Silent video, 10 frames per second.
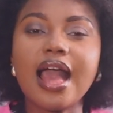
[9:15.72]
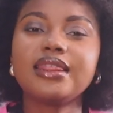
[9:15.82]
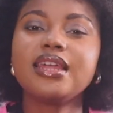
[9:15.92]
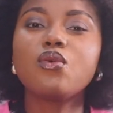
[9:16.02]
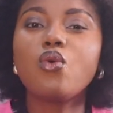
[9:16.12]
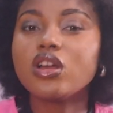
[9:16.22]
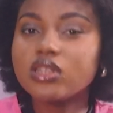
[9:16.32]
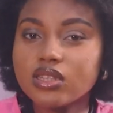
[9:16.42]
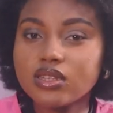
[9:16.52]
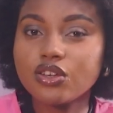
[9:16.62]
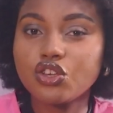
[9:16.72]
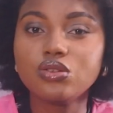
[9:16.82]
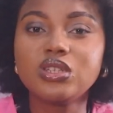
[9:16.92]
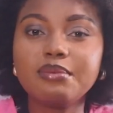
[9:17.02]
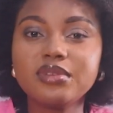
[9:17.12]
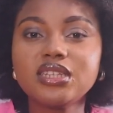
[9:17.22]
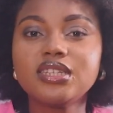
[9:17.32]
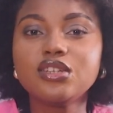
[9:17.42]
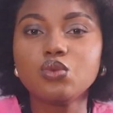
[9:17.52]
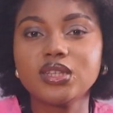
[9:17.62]
I think what Kim Gemini
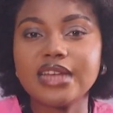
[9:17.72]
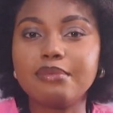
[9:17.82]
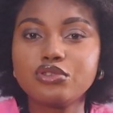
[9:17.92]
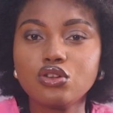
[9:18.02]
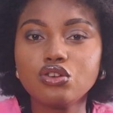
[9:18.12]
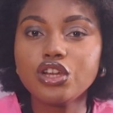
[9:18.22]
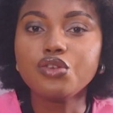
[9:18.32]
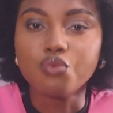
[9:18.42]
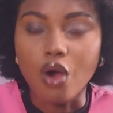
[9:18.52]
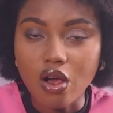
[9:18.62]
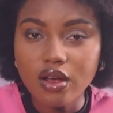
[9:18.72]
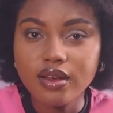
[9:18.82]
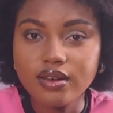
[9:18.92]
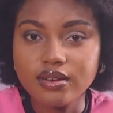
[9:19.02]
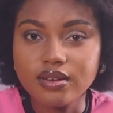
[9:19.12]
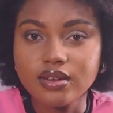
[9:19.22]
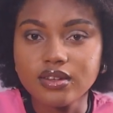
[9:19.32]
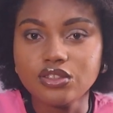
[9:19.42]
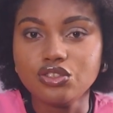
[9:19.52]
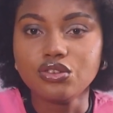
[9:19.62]
did was absolutely wrong.
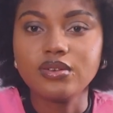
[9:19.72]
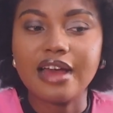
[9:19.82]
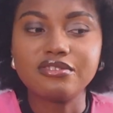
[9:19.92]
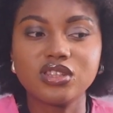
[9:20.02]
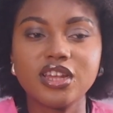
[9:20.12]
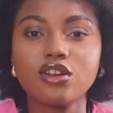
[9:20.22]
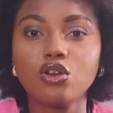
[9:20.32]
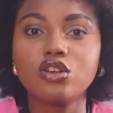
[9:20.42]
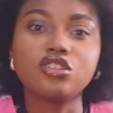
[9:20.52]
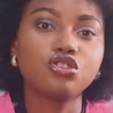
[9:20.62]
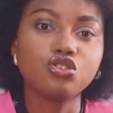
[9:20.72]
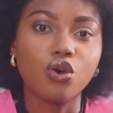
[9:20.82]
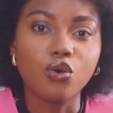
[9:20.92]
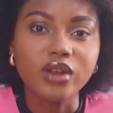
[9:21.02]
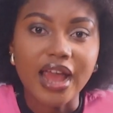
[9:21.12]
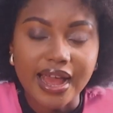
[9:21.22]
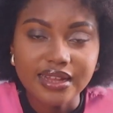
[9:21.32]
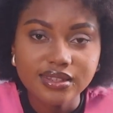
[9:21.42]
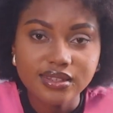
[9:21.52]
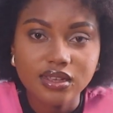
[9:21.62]
You don't have to take laws into your own
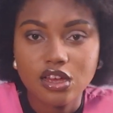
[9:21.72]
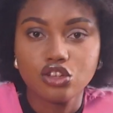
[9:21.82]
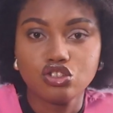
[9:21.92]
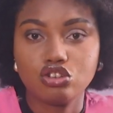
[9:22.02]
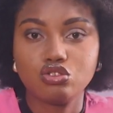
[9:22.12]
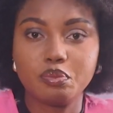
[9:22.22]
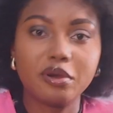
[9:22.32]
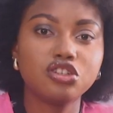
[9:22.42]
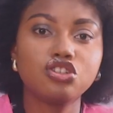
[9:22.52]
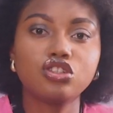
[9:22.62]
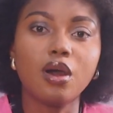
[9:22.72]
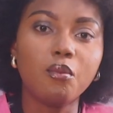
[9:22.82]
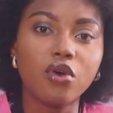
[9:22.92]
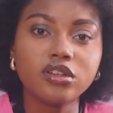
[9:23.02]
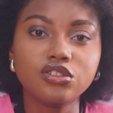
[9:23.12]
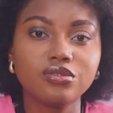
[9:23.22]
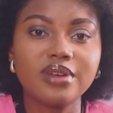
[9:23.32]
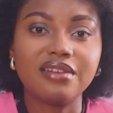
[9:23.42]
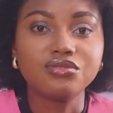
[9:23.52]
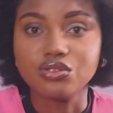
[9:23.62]
hands just to punish someone. You
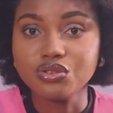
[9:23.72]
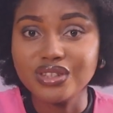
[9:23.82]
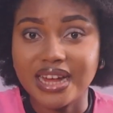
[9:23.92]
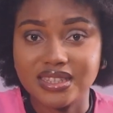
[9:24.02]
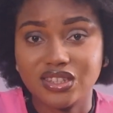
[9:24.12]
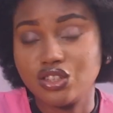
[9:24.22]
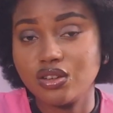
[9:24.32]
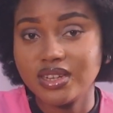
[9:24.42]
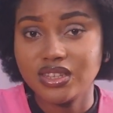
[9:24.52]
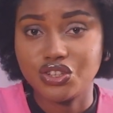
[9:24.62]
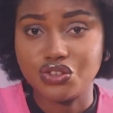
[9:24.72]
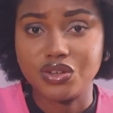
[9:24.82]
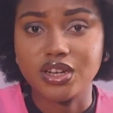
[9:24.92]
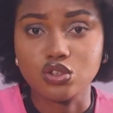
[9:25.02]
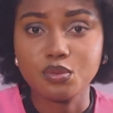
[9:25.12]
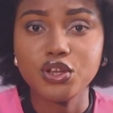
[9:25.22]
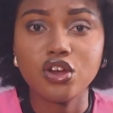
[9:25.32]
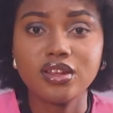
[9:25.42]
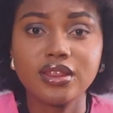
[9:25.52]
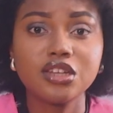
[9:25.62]
don't have to do that. It's not necessary. There's so many
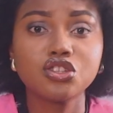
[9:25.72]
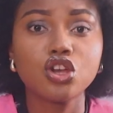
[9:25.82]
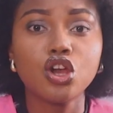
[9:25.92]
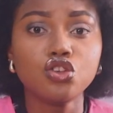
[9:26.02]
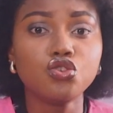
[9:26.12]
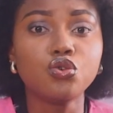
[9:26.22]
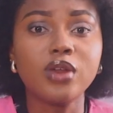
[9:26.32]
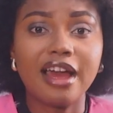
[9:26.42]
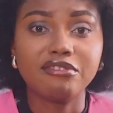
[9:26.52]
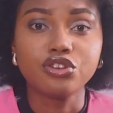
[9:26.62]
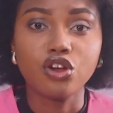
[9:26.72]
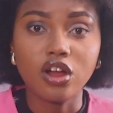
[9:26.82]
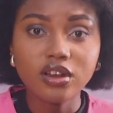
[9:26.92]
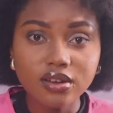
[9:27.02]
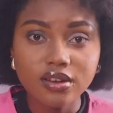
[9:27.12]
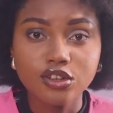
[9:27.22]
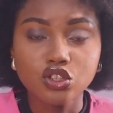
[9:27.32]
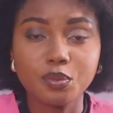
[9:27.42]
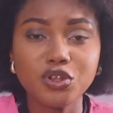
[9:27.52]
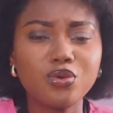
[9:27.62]
other things you could have done.
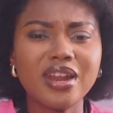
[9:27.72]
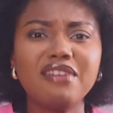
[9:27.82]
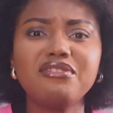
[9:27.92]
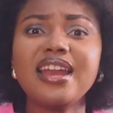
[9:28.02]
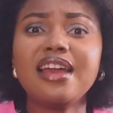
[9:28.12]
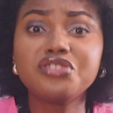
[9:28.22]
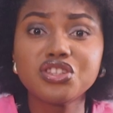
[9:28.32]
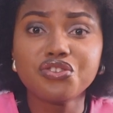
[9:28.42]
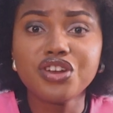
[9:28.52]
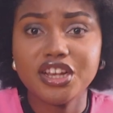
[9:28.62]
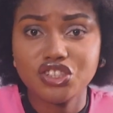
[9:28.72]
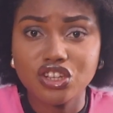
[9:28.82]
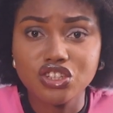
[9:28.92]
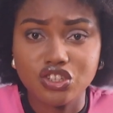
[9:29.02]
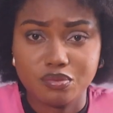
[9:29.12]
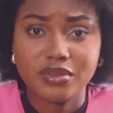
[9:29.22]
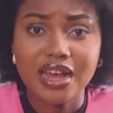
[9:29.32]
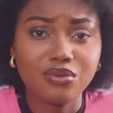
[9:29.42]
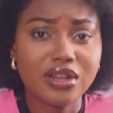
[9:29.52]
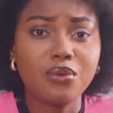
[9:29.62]
You could have left the relationship.
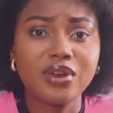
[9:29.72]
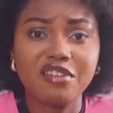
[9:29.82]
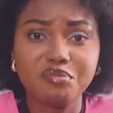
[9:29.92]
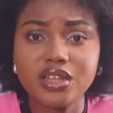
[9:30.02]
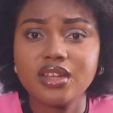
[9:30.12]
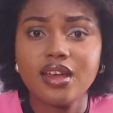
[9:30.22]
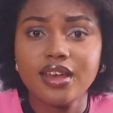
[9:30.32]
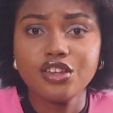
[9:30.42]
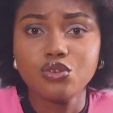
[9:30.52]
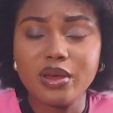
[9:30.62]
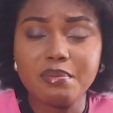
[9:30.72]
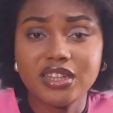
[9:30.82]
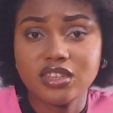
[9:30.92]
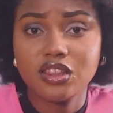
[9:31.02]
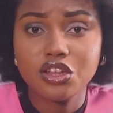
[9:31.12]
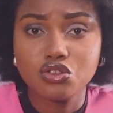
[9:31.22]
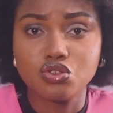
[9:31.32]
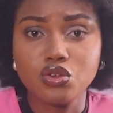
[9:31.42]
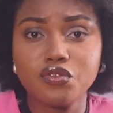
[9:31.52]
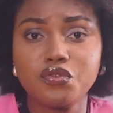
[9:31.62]
That would have been, you know, a better thing
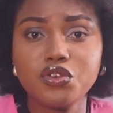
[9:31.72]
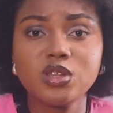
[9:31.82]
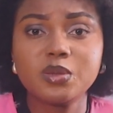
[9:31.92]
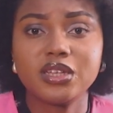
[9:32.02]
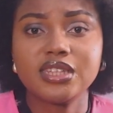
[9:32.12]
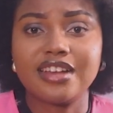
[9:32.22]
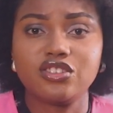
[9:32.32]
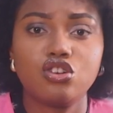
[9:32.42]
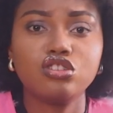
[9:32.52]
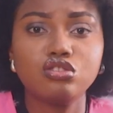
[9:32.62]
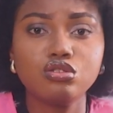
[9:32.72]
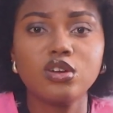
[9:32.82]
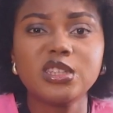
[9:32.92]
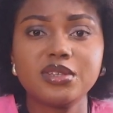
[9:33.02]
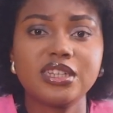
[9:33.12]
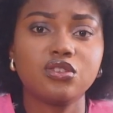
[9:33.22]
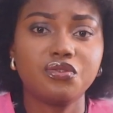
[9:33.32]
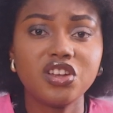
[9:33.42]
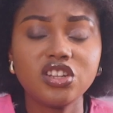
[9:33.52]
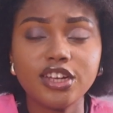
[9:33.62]
to do. If you feel this person has hurt you, or this person has
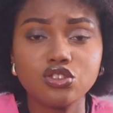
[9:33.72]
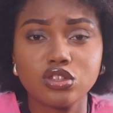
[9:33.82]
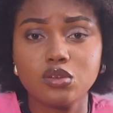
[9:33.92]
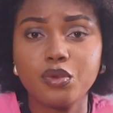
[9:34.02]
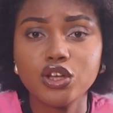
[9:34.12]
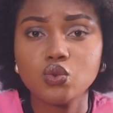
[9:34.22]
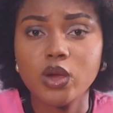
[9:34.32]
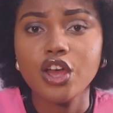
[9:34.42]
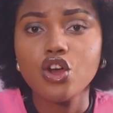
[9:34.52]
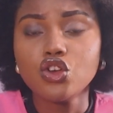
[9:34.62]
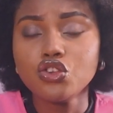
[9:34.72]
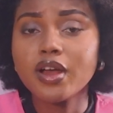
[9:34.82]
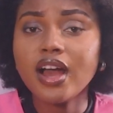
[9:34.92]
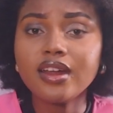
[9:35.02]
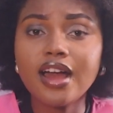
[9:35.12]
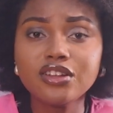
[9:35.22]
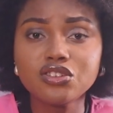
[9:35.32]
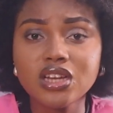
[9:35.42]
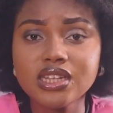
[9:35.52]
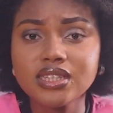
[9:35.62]
offended you to the point where you can't
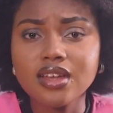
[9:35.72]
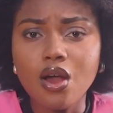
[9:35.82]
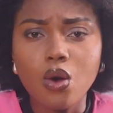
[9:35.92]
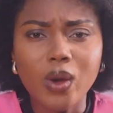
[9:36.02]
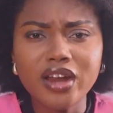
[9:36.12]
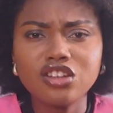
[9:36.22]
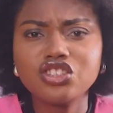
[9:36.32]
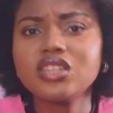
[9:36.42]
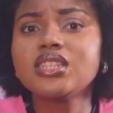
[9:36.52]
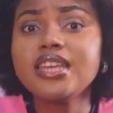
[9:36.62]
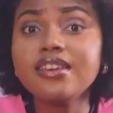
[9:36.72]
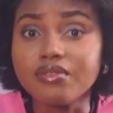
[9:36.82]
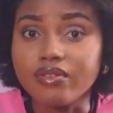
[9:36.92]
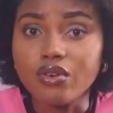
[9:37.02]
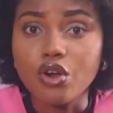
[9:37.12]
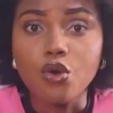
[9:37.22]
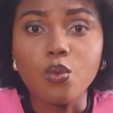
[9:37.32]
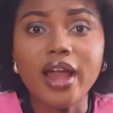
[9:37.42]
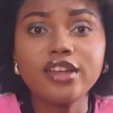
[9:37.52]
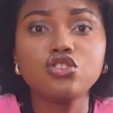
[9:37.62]
handle it, why not just leave?
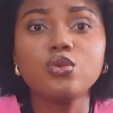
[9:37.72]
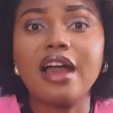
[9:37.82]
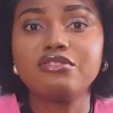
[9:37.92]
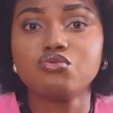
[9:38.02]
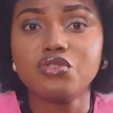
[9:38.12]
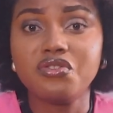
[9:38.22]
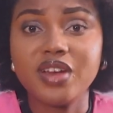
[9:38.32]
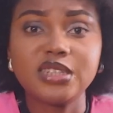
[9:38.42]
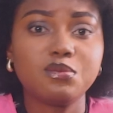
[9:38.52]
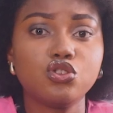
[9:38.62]
Why do you have to revenge?